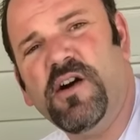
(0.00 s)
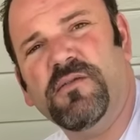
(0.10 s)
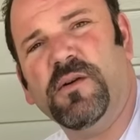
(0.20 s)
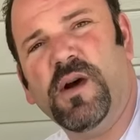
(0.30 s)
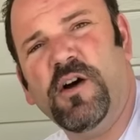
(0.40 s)

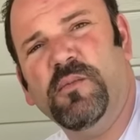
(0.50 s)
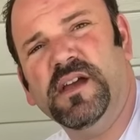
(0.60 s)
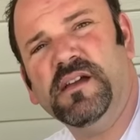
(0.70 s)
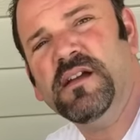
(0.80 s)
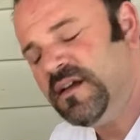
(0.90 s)

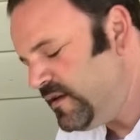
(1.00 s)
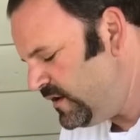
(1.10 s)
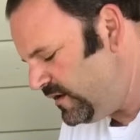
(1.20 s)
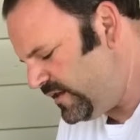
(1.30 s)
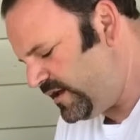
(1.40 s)
overwhelming.
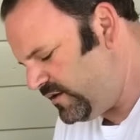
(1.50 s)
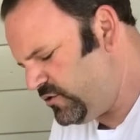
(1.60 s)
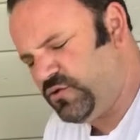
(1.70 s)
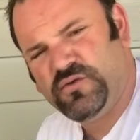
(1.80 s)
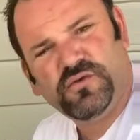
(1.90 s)

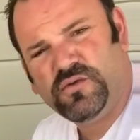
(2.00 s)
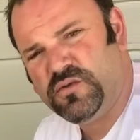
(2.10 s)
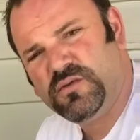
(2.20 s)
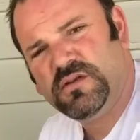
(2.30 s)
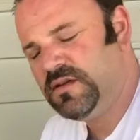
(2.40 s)

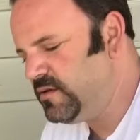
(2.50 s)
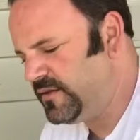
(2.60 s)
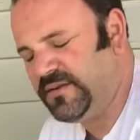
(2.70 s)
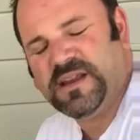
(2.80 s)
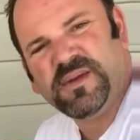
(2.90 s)
Ooh,
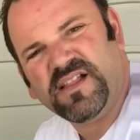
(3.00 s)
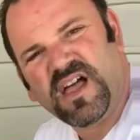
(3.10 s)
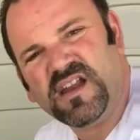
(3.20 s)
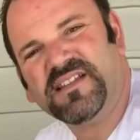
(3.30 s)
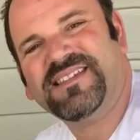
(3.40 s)
there's gonna be a
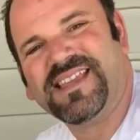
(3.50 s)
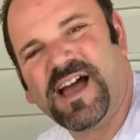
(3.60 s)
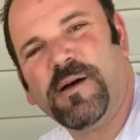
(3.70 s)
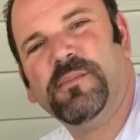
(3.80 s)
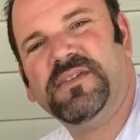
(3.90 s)
lot of
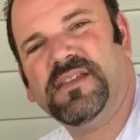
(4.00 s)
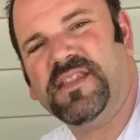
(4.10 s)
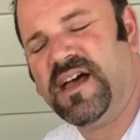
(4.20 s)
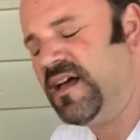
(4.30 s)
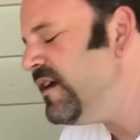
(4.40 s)
steps to
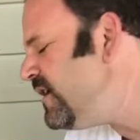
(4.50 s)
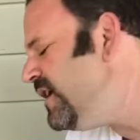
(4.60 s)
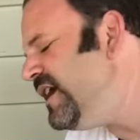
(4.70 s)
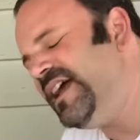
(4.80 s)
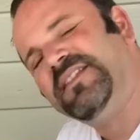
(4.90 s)
that.
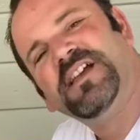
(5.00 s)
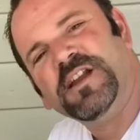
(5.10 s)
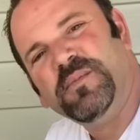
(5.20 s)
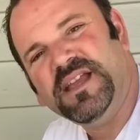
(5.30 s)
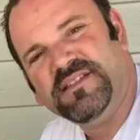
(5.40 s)
It's
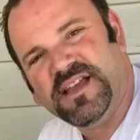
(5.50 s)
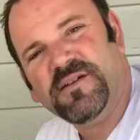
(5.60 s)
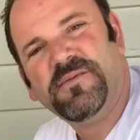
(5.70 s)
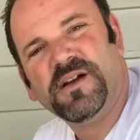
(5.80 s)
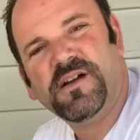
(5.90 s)
gonna be
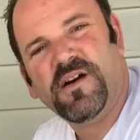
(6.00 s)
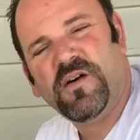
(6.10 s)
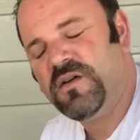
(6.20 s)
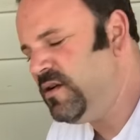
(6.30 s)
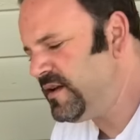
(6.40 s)

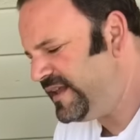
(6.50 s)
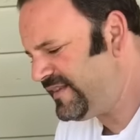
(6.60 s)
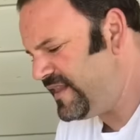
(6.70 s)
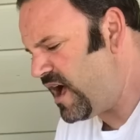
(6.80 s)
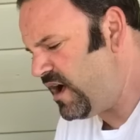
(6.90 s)
difficult.
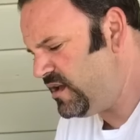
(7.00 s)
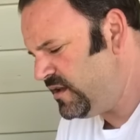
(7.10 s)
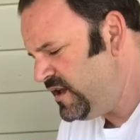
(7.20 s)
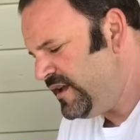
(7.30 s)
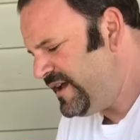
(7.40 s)
It's not.
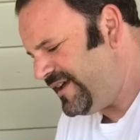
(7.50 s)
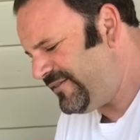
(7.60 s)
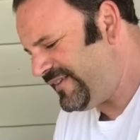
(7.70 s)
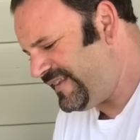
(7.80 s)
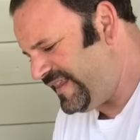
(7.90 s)

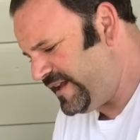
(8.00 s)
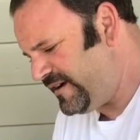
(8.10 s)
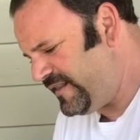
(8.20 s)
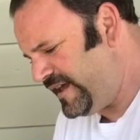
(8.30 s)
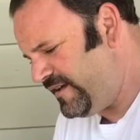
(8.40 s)
It's just
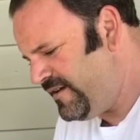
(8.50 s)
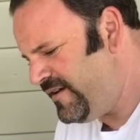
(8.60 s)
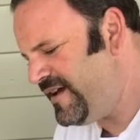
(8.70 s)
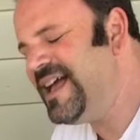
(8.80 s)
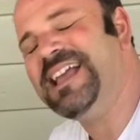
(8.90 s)
literally
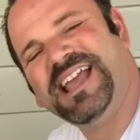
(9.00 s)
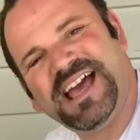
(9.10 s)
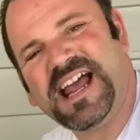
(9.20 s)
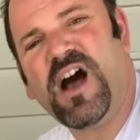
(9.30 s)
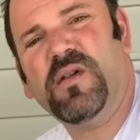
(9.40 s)

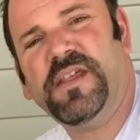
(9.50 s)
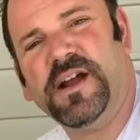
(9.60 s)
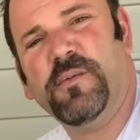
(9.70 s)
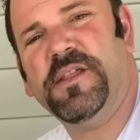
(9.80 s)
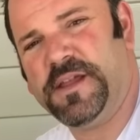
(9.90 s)
get out
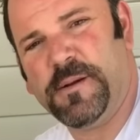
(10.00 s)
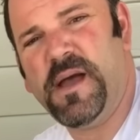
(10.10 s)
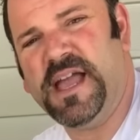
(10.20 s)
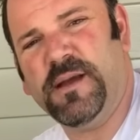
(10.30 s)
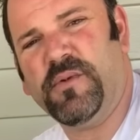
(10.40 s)
there with your
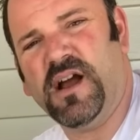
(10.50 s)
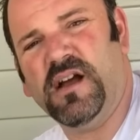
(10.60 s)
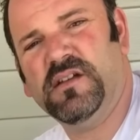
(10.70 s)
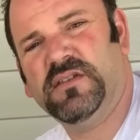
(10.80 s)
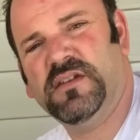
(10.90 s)

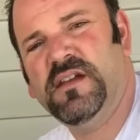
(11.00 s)
paintbrush